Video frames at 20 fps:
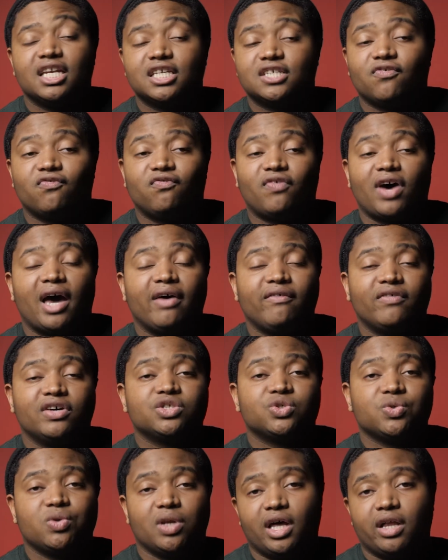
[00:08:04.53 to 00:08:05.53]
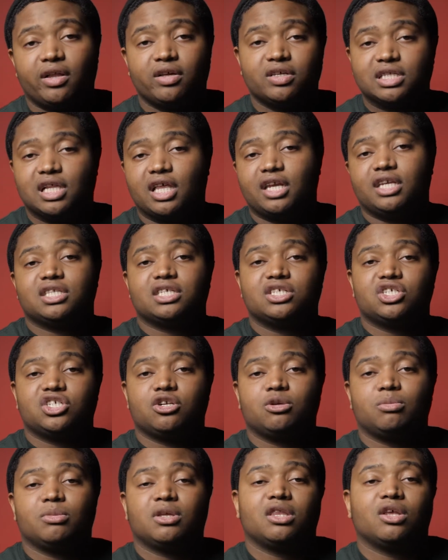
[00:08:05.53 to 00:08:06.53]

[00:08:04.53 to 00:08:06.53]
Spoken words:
is $500, ladies and gentlemen.